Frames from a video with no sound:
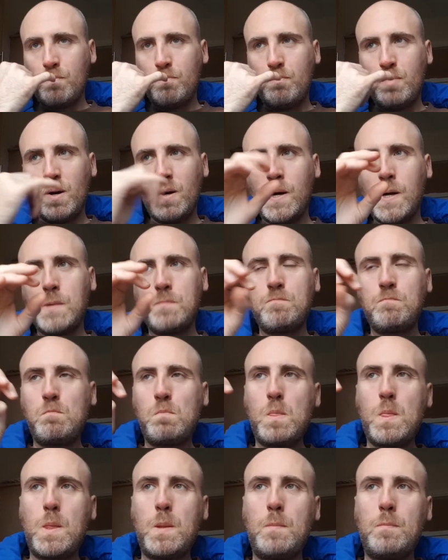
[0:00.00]
but
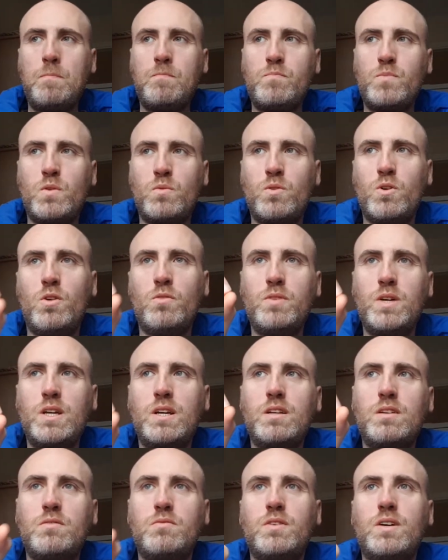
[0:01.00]
the raw
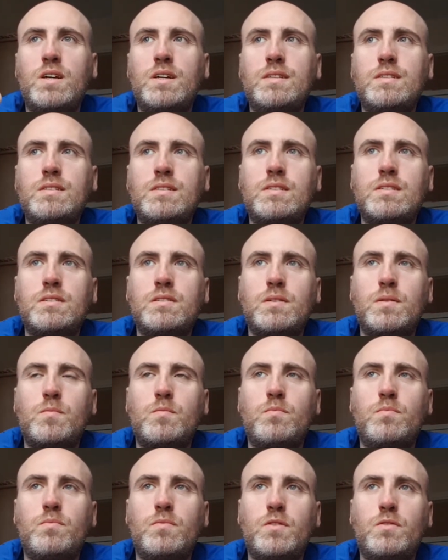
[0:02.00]
vegan events,
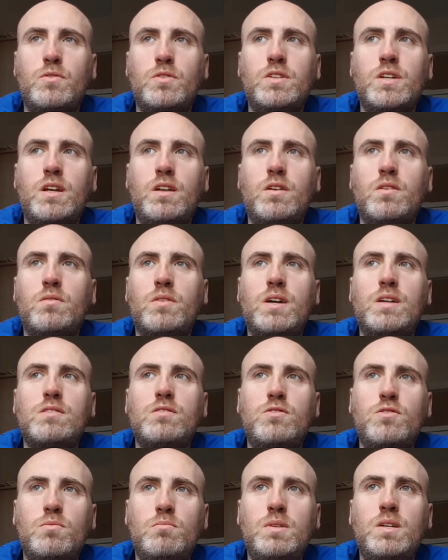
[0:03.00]
the fruitarian
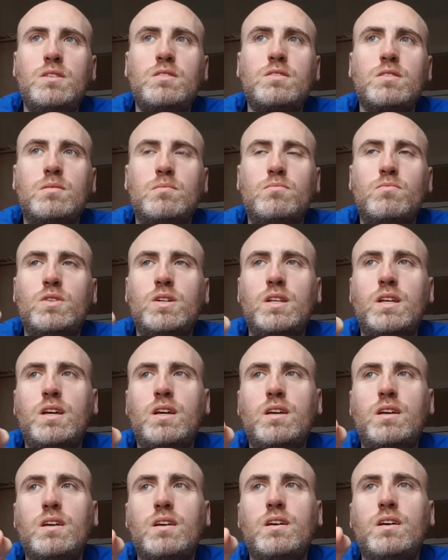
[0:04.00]
events, you meet some
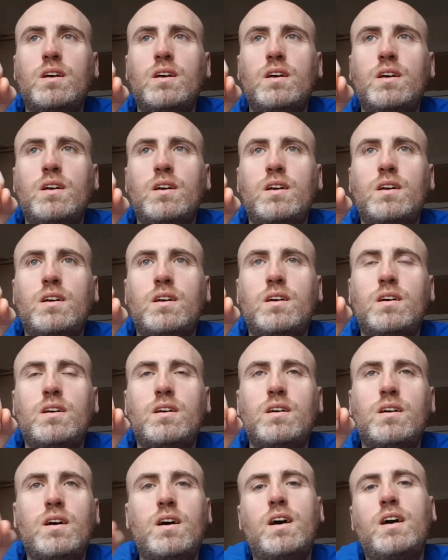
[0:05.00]
really
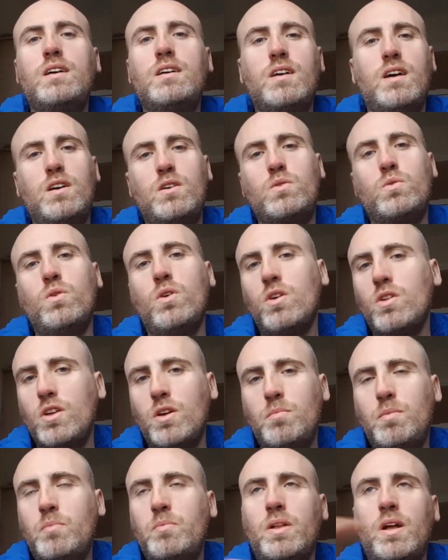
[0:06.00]
high
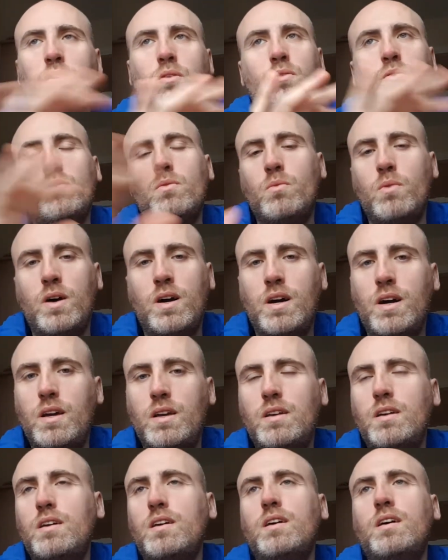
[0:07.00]
quality people. I don't know why,